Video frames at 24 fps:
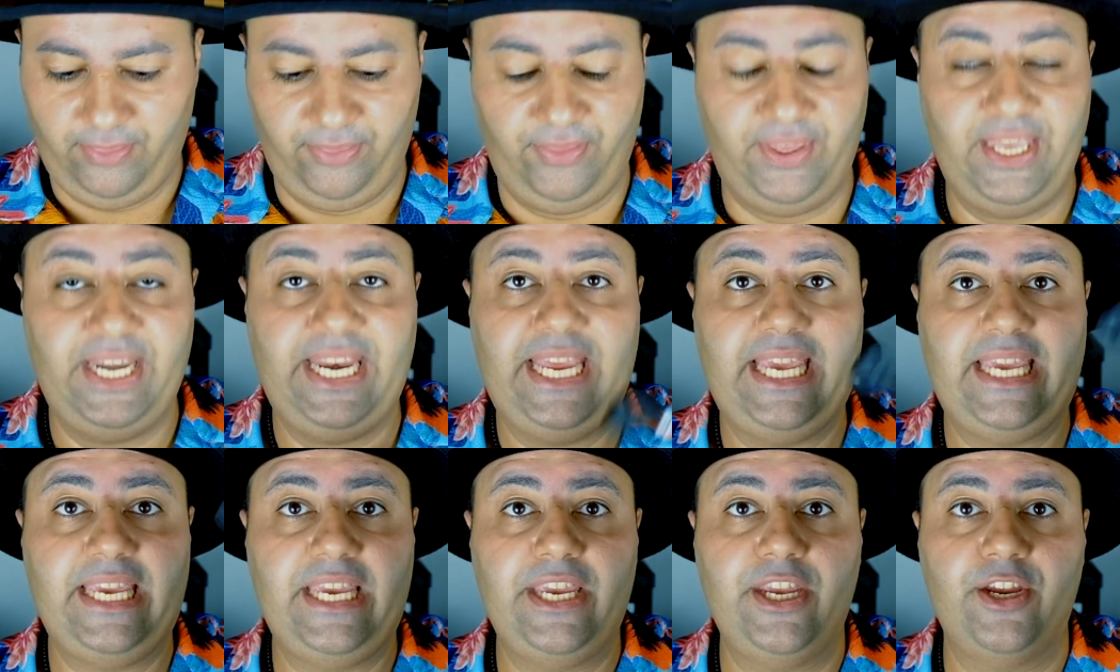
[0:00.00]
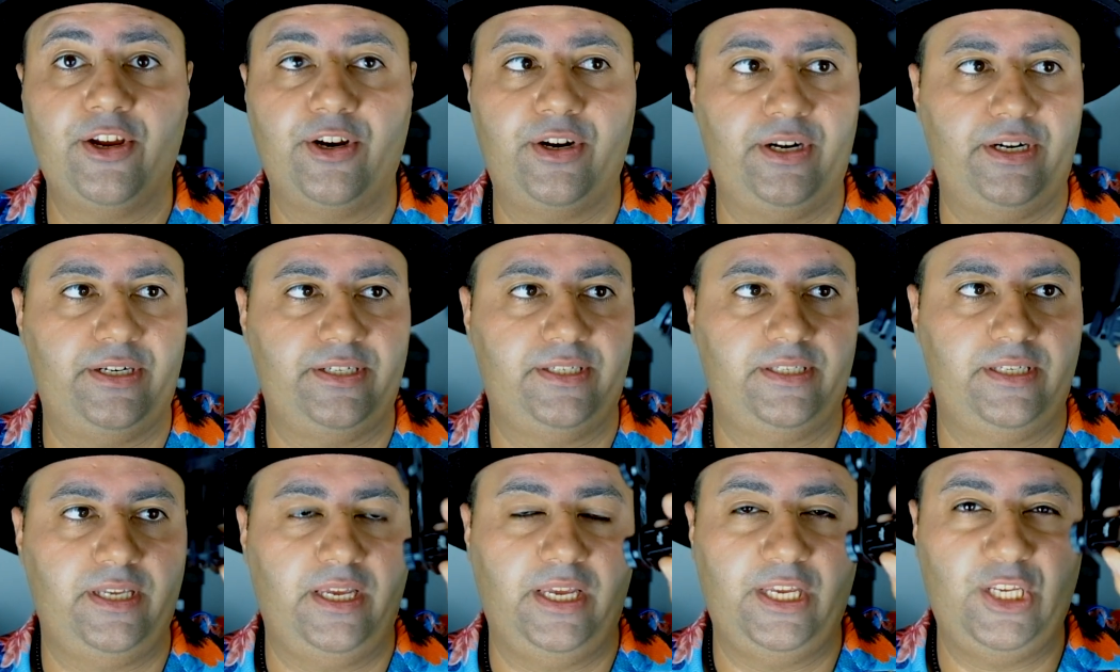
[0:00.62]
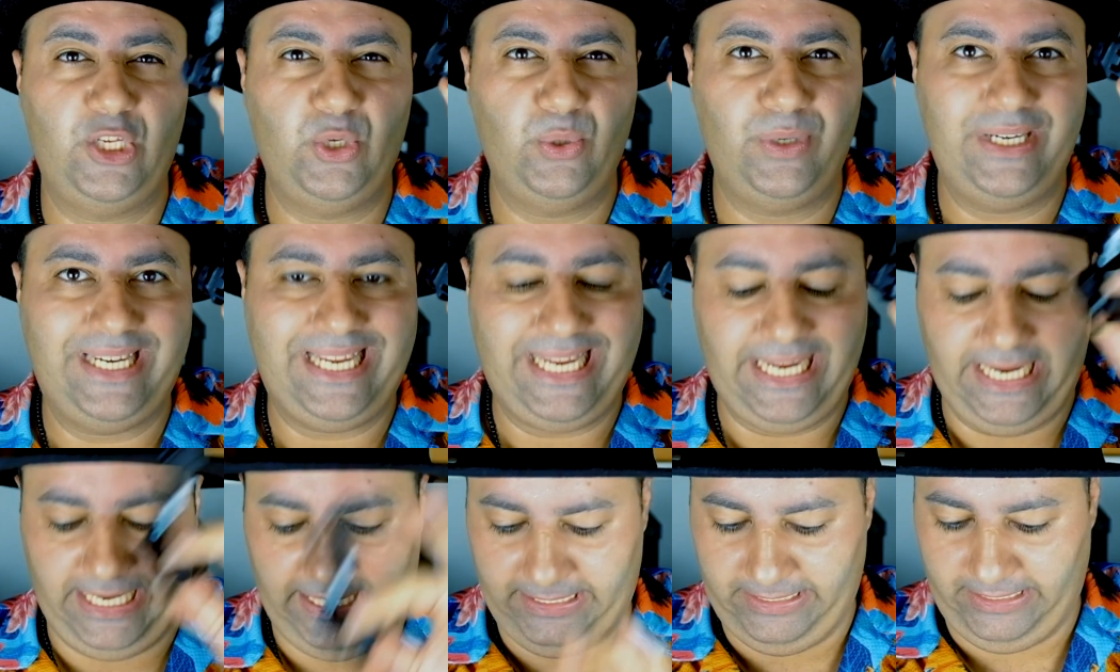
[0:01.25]
tiny gears you
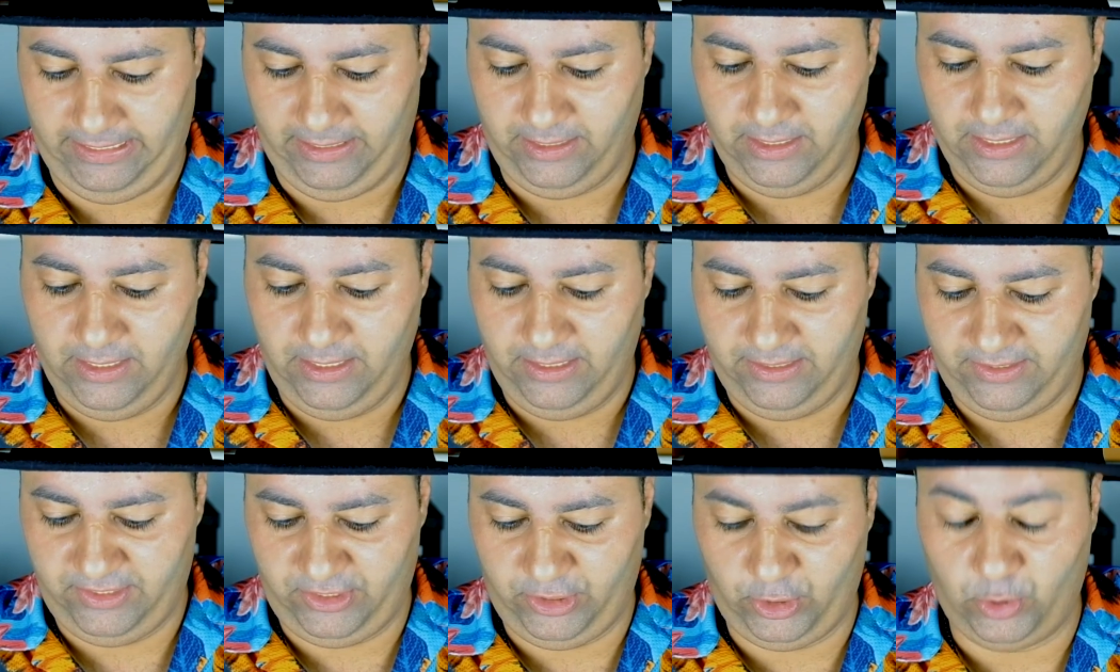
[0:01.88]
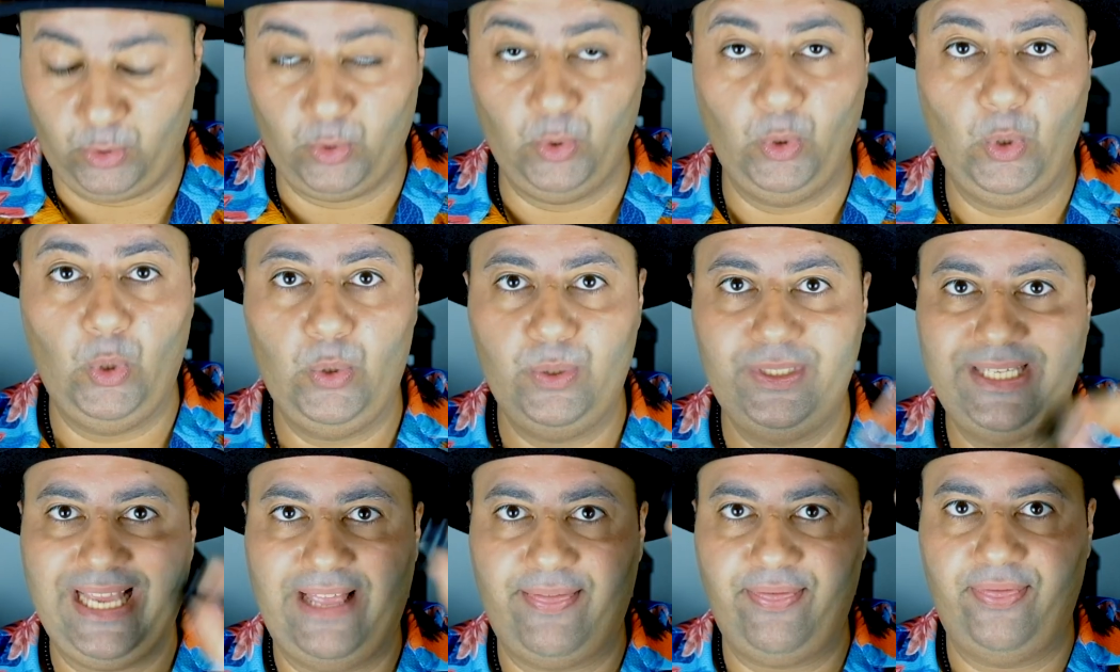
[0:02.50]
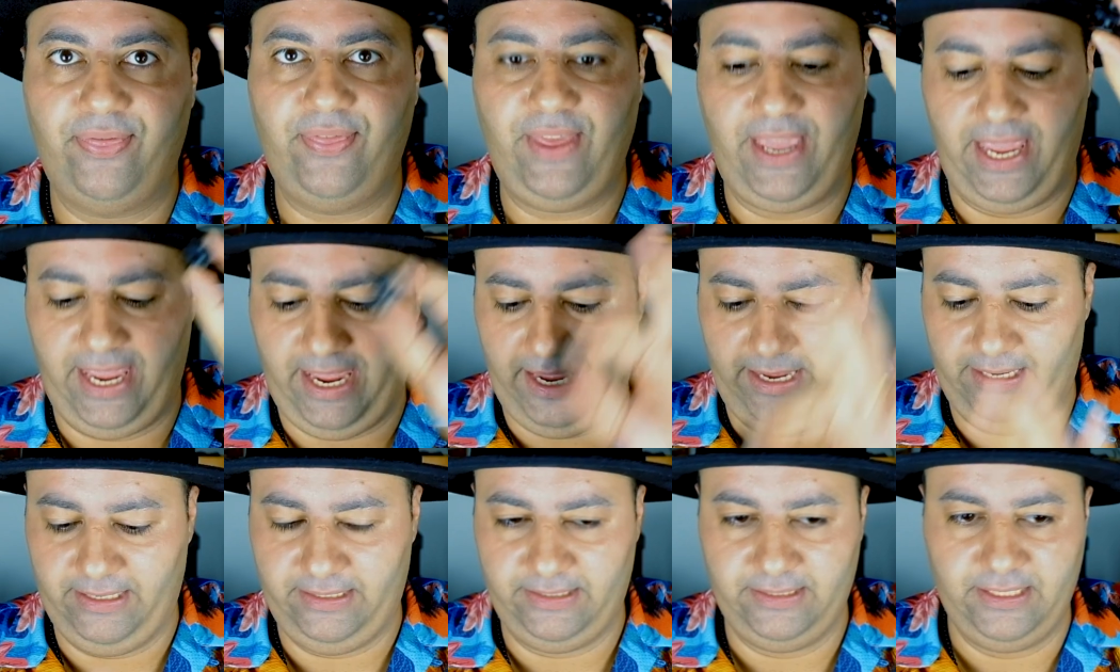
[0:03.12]
need, screws and
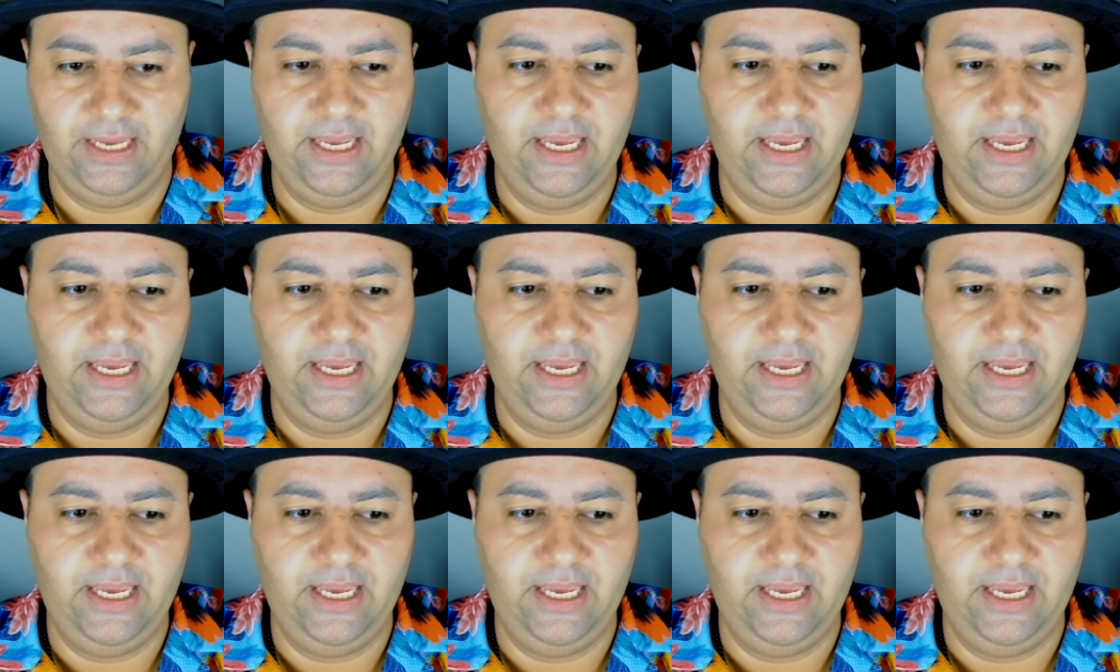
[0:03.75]
things,